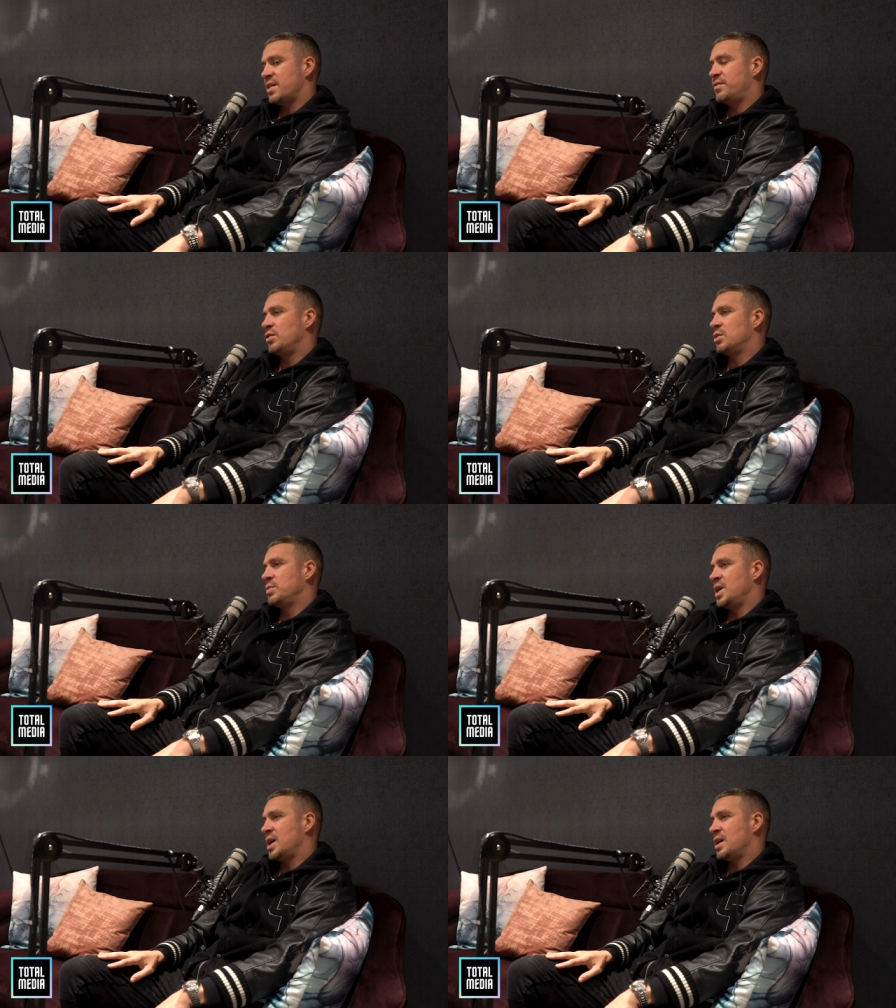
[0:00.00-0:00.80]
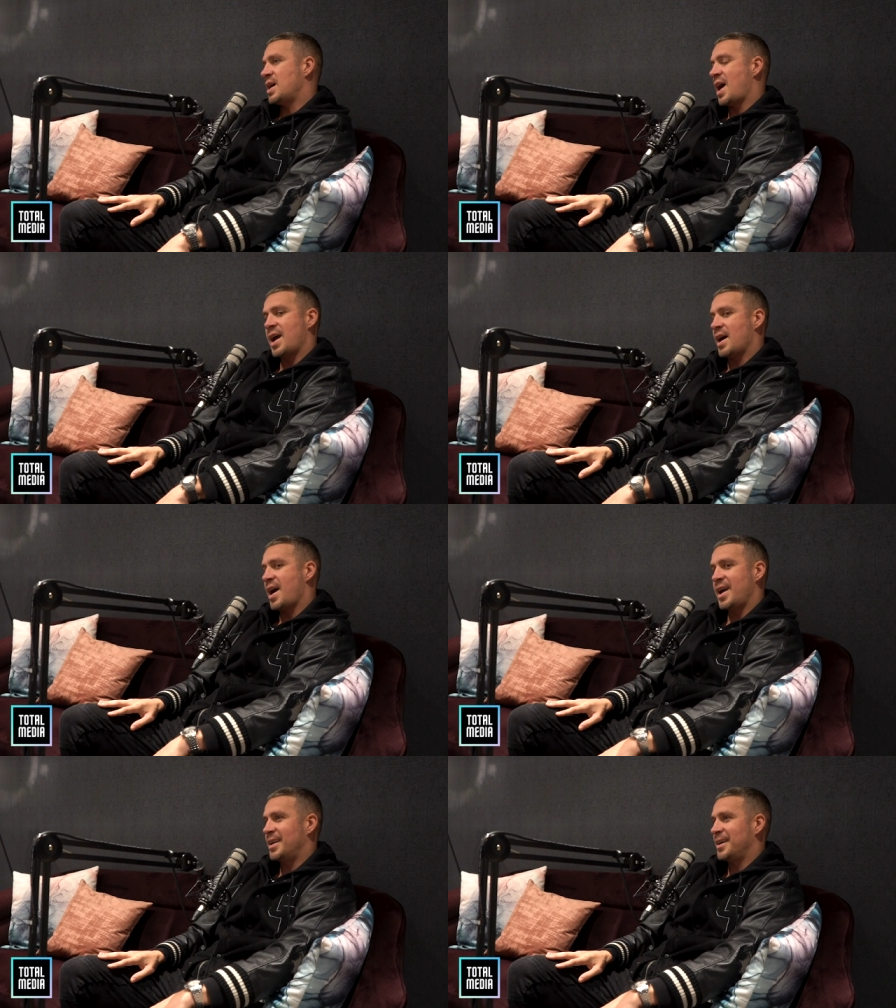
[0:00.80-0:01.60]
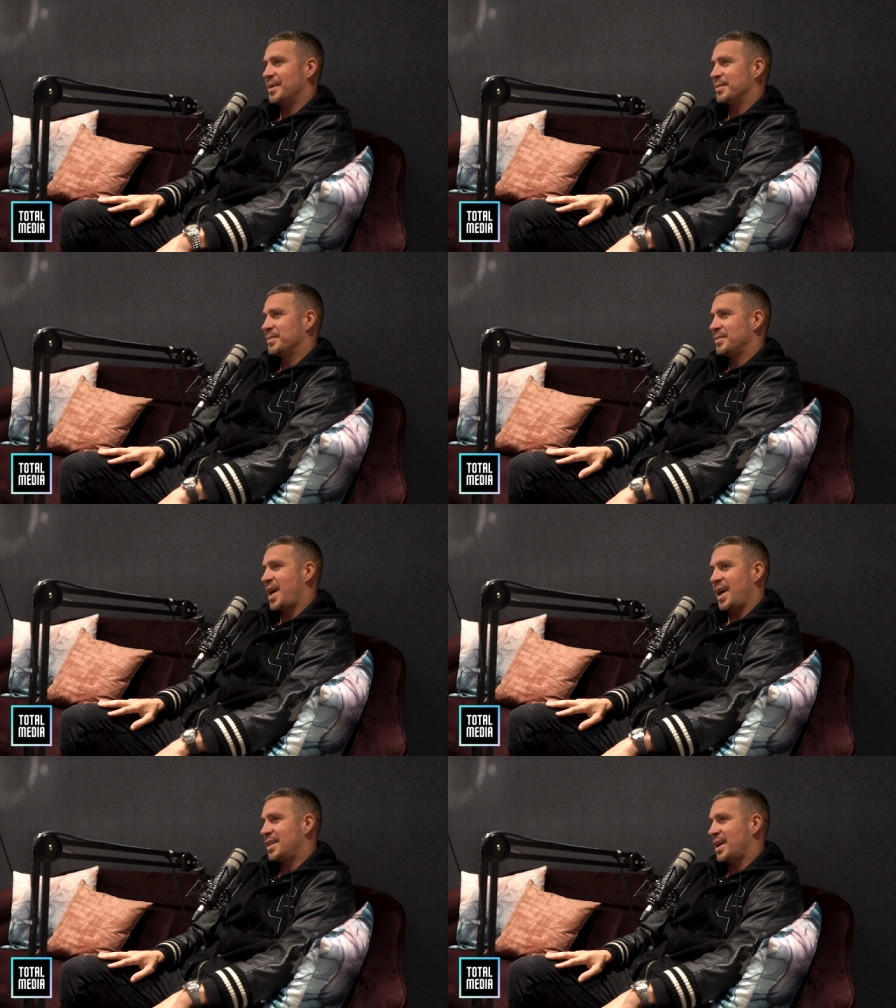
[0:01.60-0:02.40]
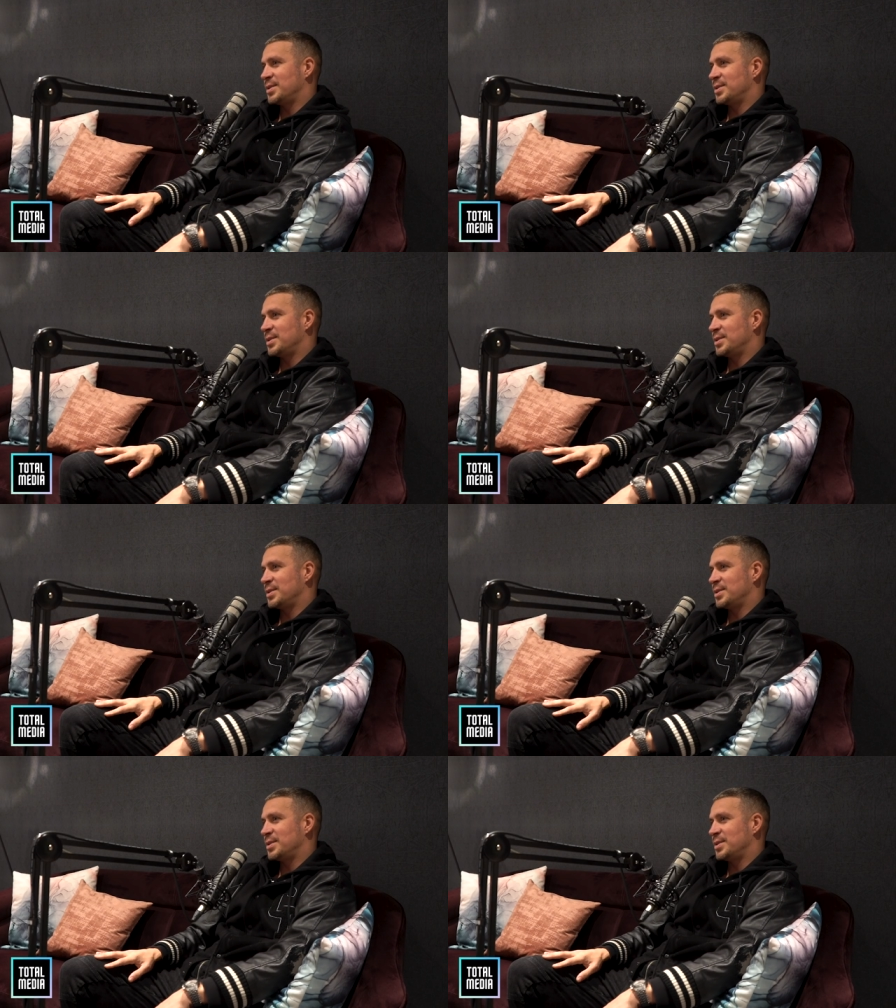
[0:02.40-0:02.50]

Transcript: at Fulham, yeah. I hated it. Hated that